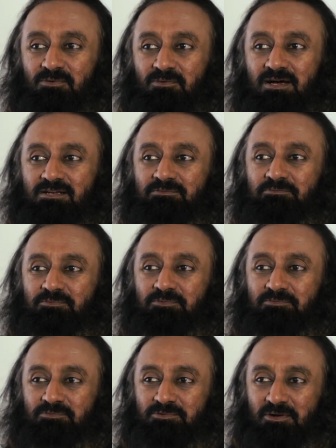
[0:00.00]
One
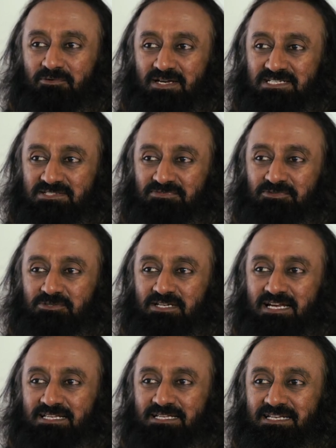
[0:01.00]
provides
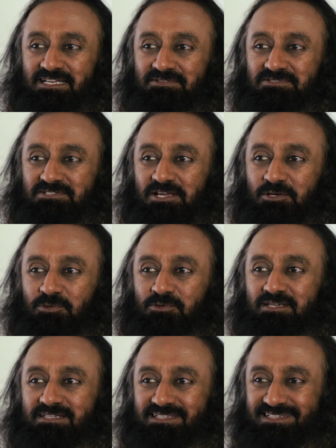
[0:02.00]
food, another gives
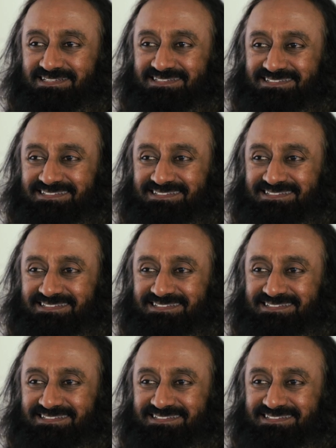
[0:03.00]
security.